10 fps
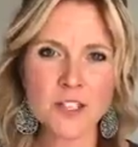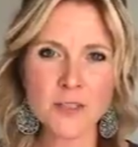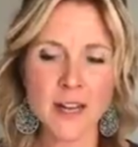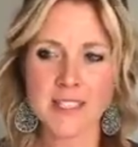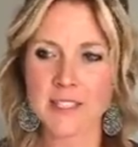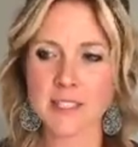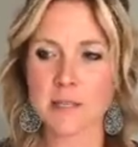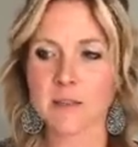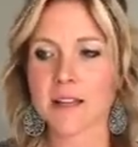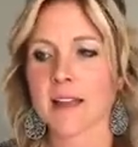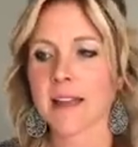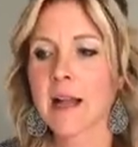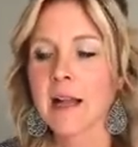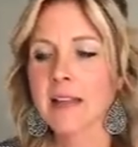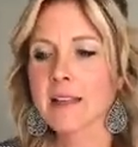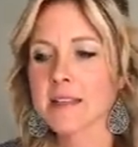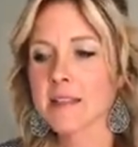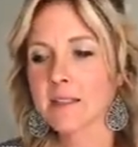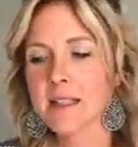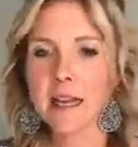you guys just to be like these
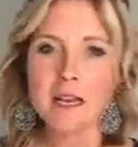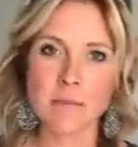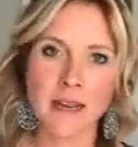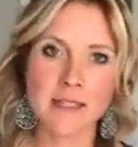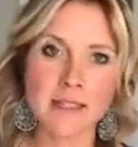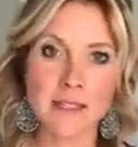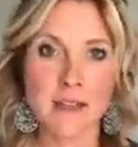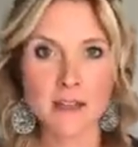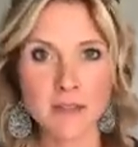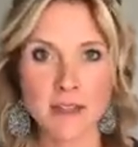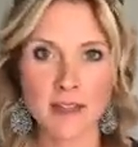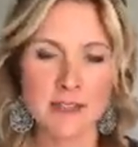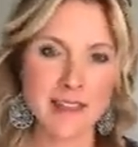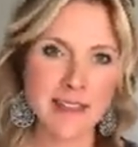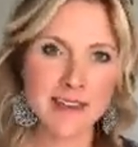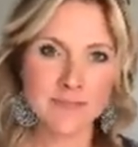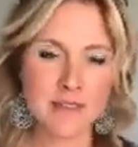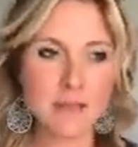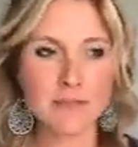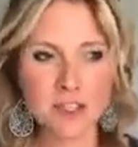little tiny bites of things. Like that
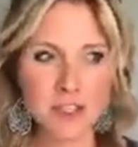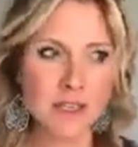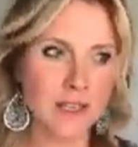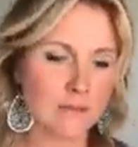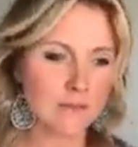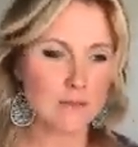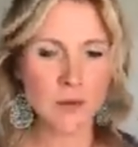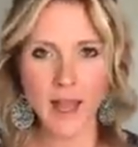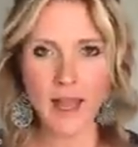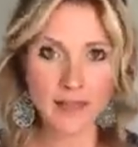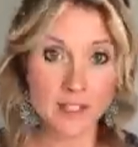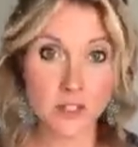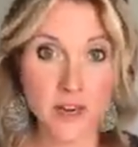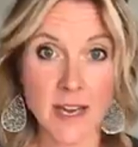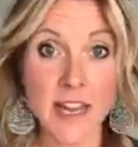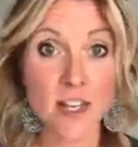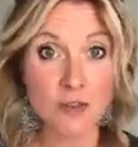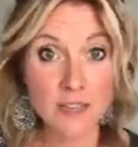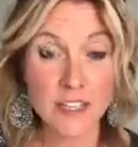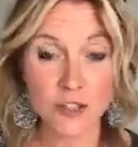eventually, okay, that's great, and you
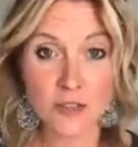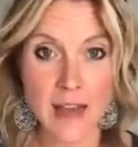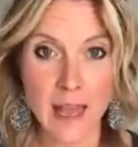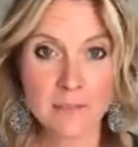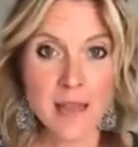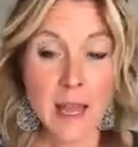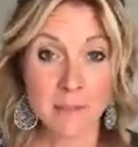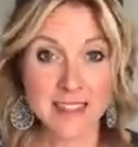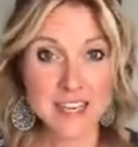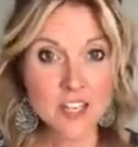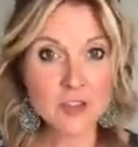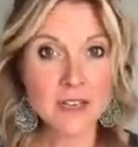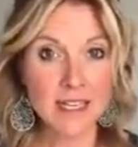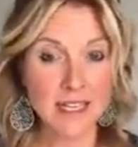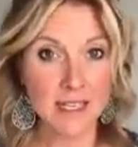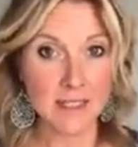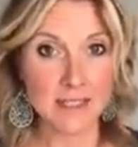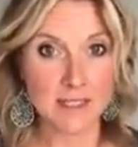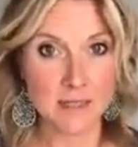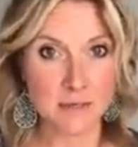need to do that. But then you need to get
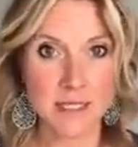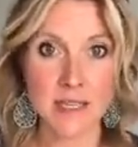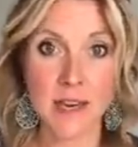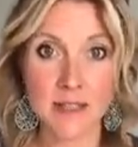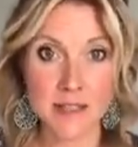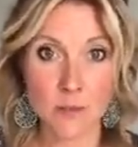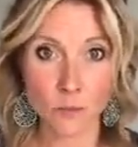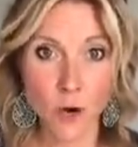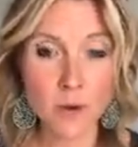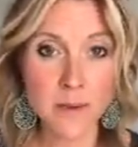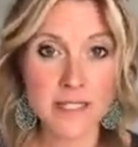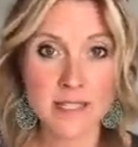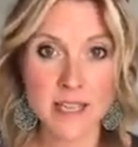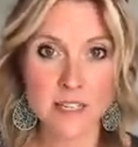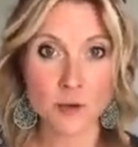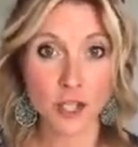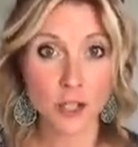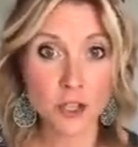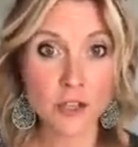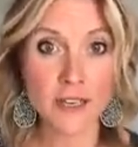into some studies, some robust things where
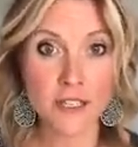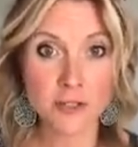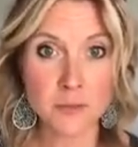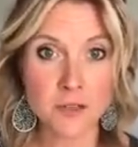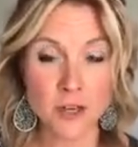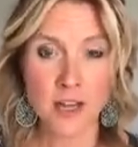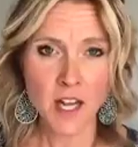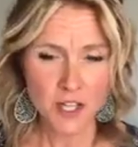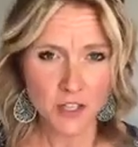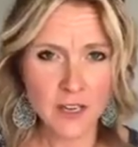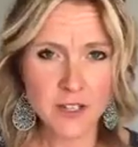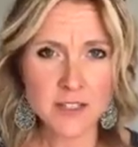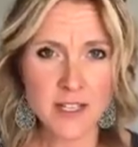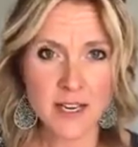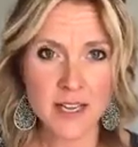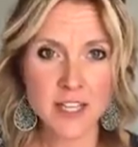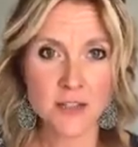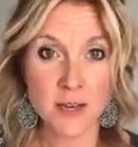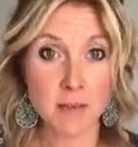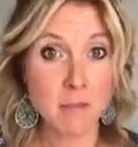you're learning scripture, you're understanding
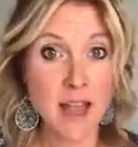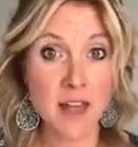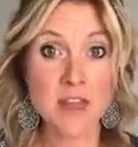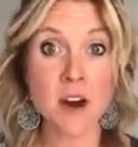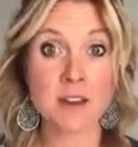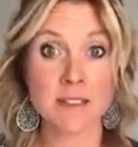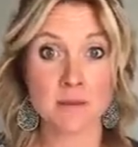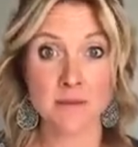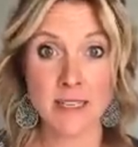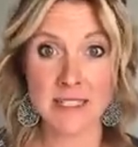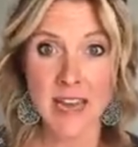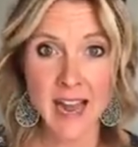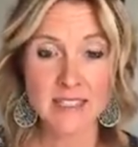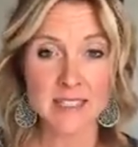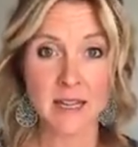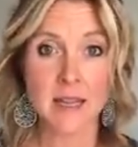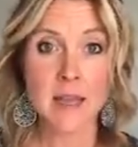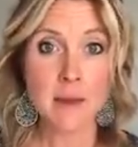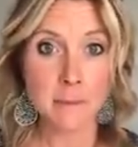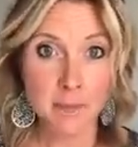history, and man, there are some fantastic
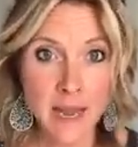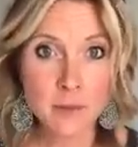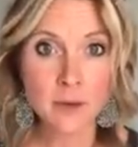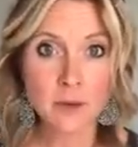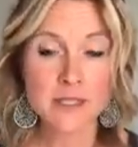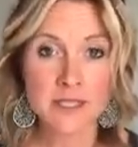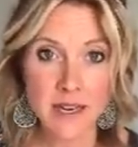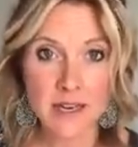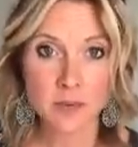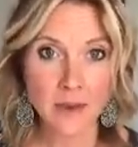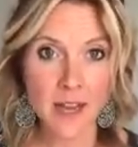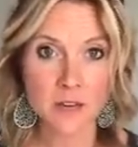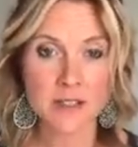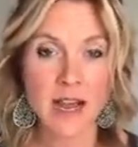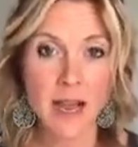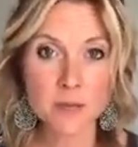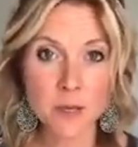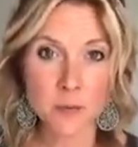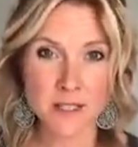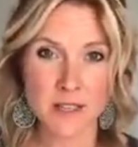Bible study writers. I'm
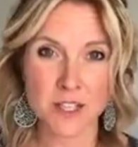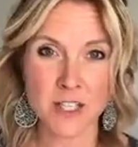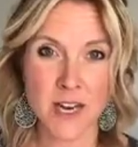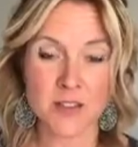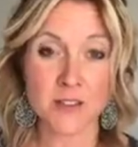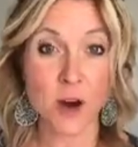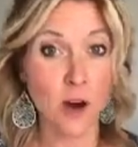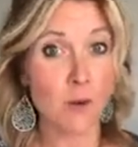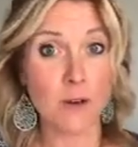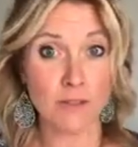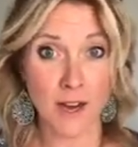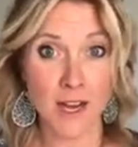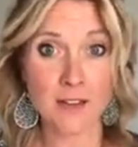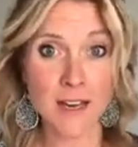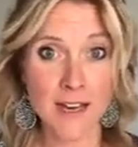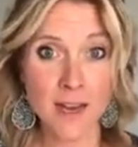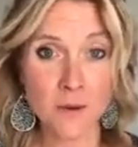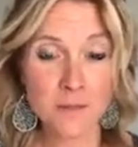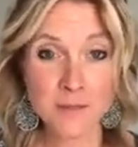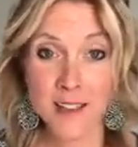doing Priscilla Shire's Armor of God right
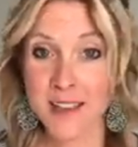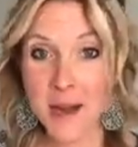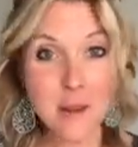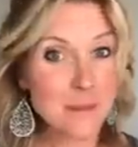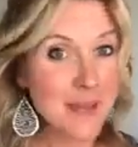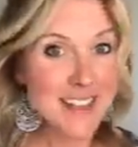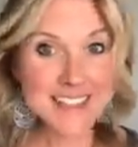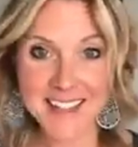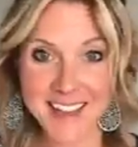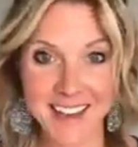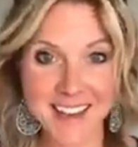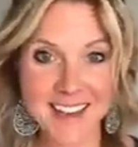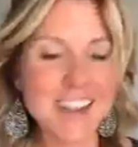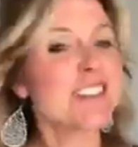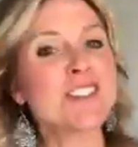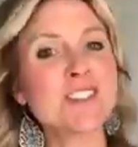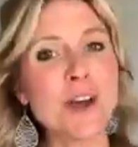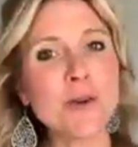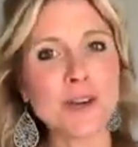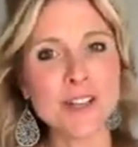now. Amazing. It's
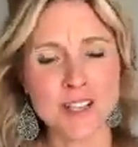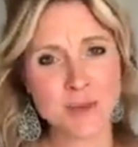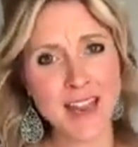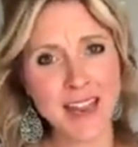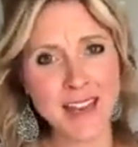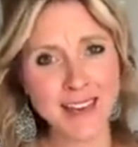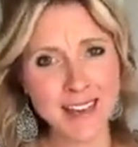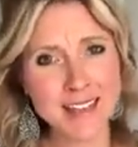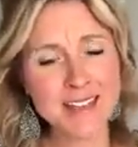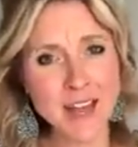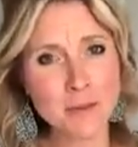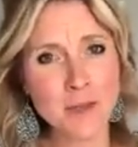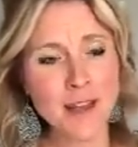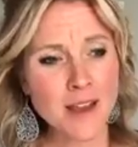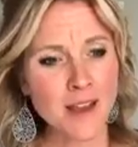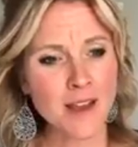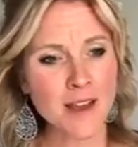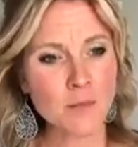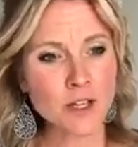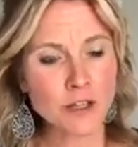so good. So we're taking an in-depth
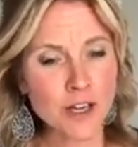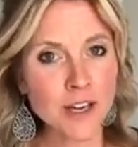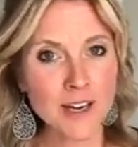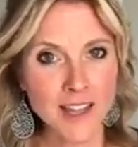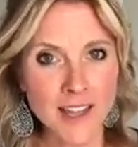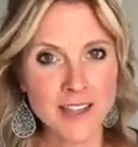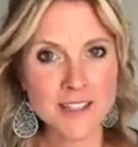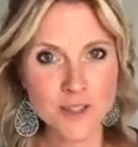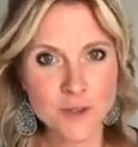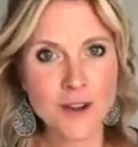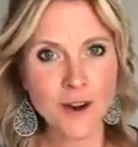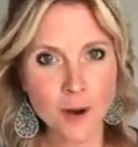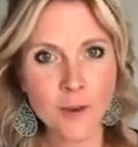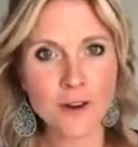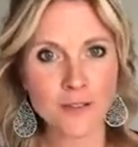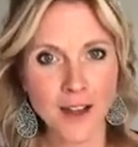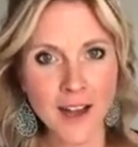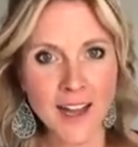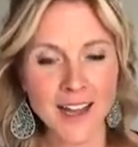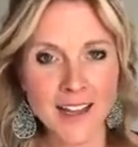look into the armor of
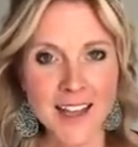God,